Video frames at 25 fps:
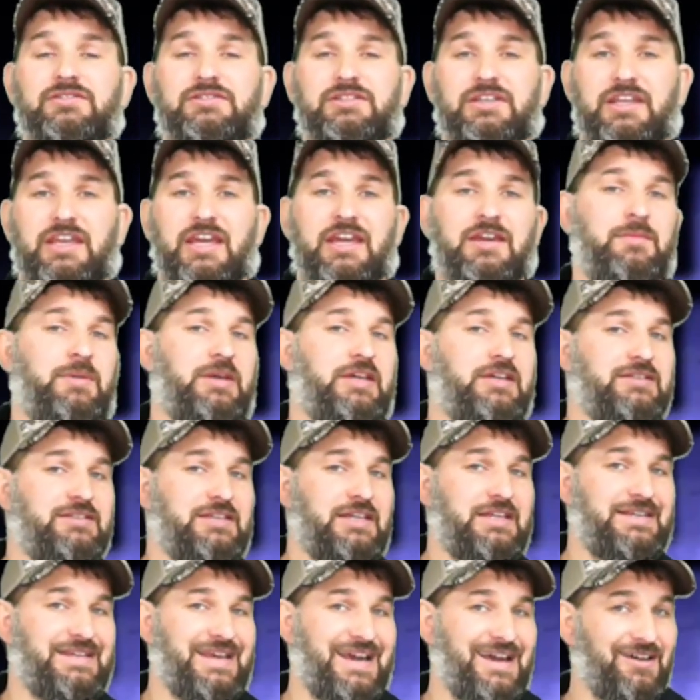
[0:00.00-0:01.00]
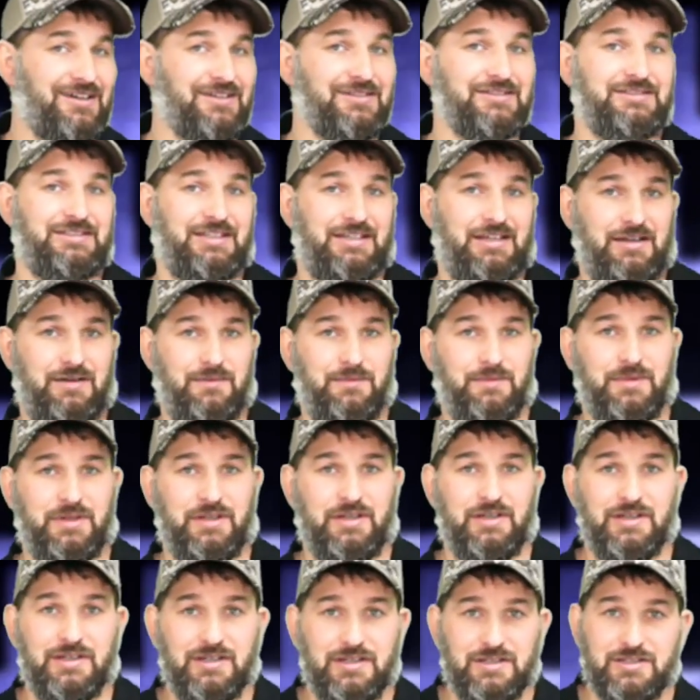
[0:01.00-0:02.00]
the king because he tells him
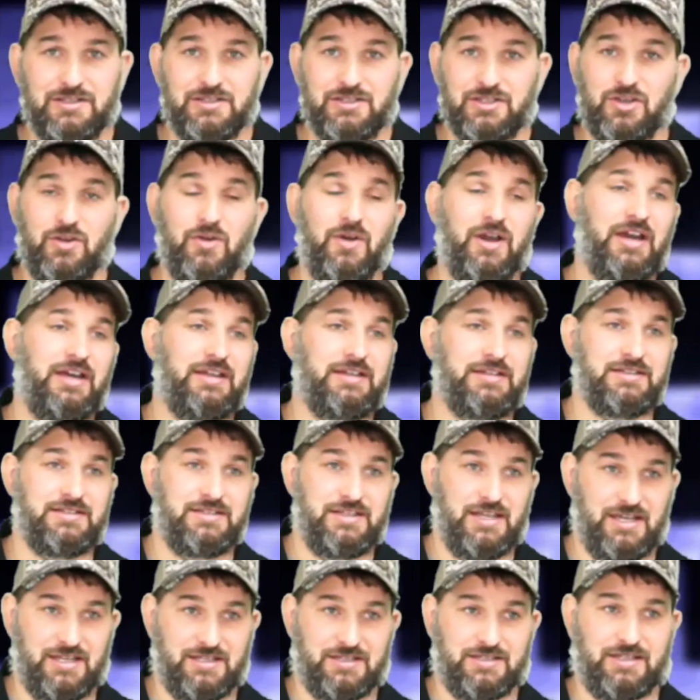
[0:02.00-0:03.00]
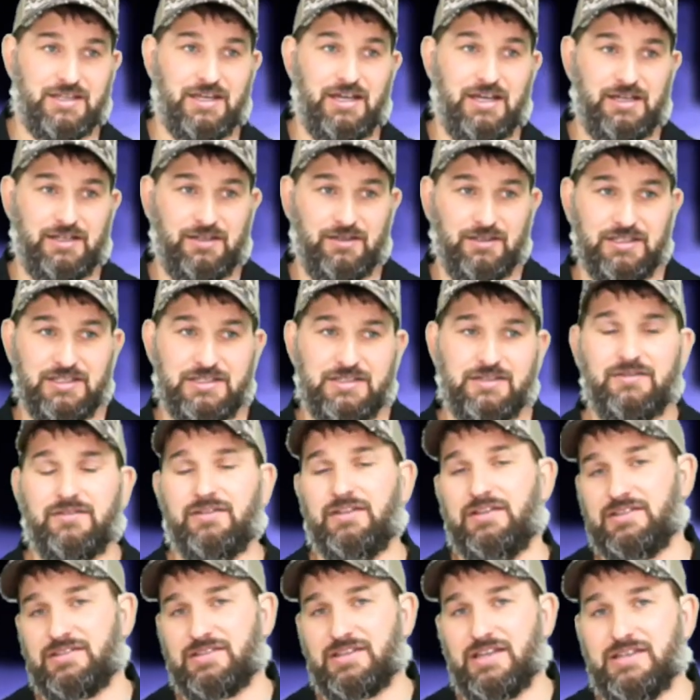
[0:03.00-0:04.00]
to go ahead and test God. Listen to
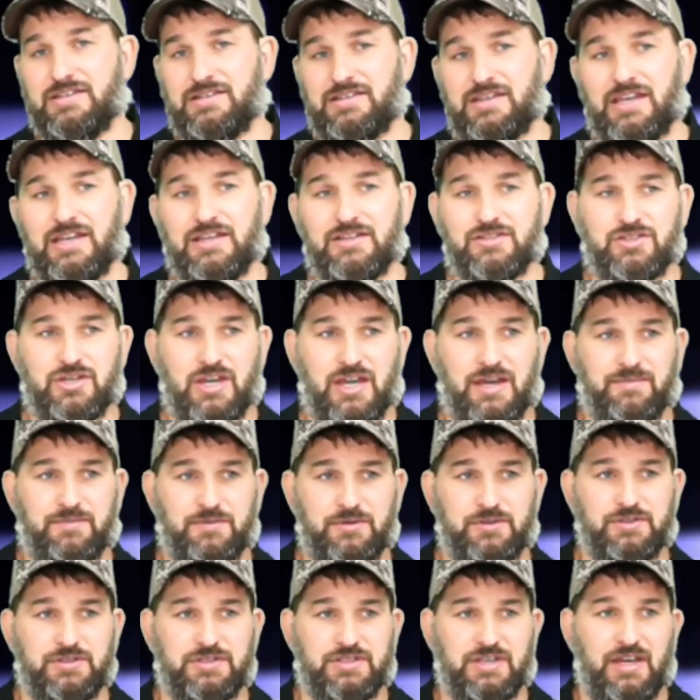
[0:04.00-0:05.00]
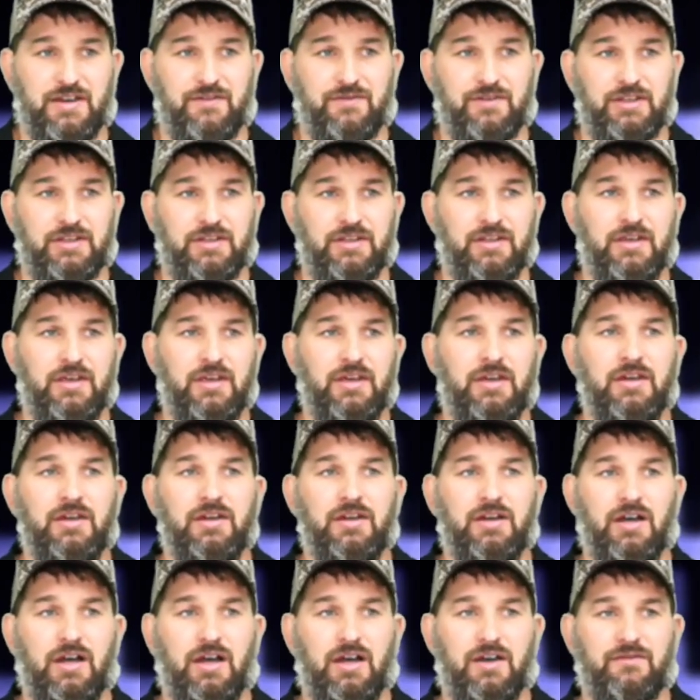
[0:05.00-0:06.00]
this Isaiah chapter 7,
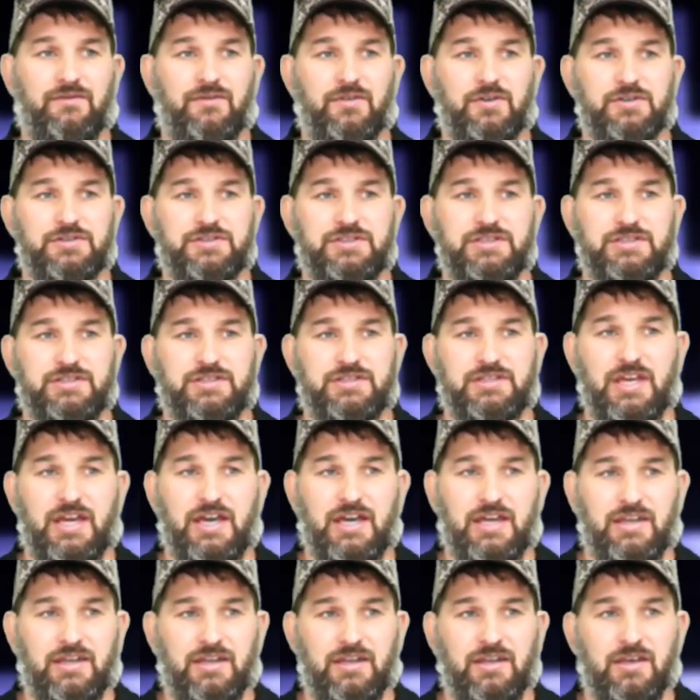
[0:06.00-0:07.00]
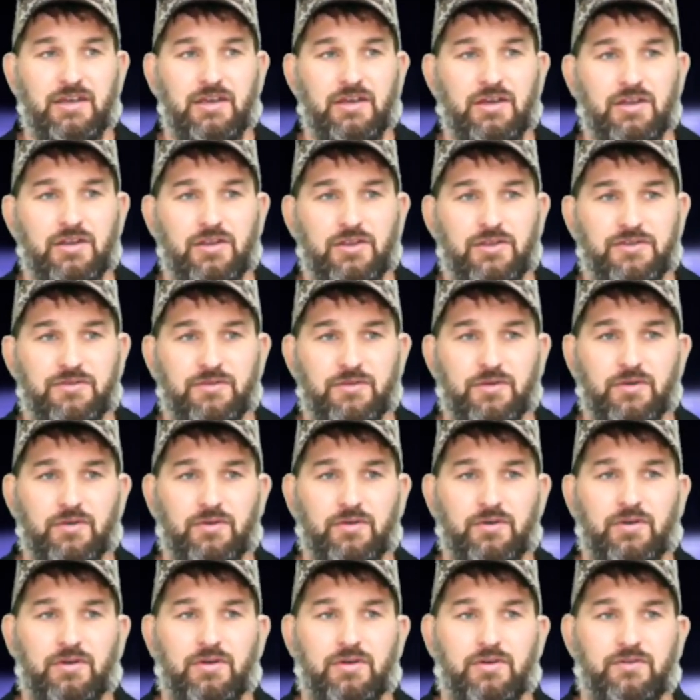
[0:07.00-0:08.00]
uh, verses 10 through
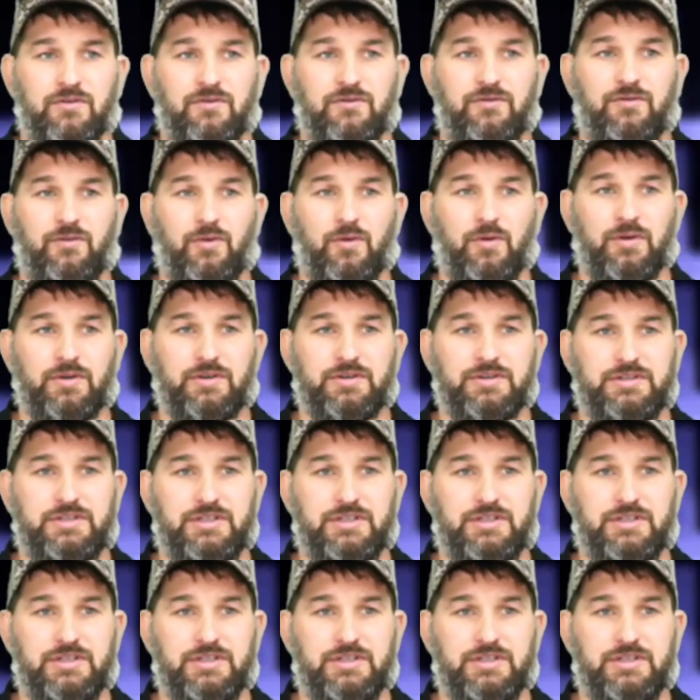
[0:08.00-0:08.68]
14